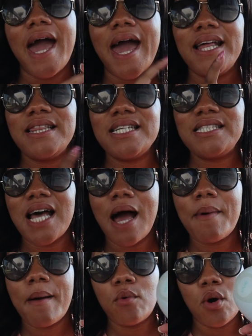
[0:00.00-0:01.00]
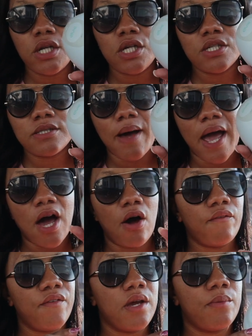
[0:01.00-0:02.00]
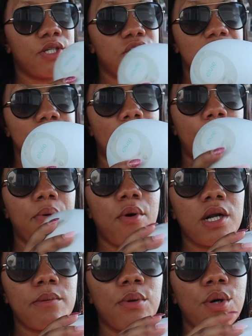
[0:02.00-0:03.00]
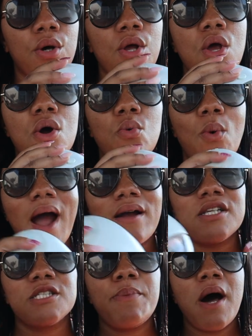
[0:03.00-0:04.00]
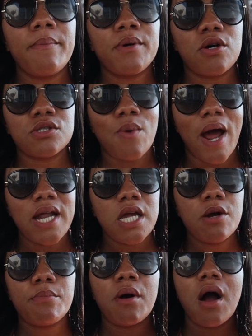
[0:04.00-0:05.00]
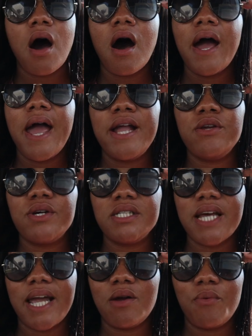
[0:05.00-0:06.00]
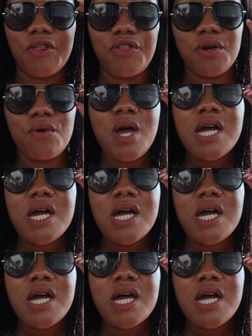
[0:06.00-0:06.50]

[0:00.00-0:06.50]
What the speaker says: And this time I'm going to use my LV, which is my portable wireless pump. Goes right in your bra and you can take it with you.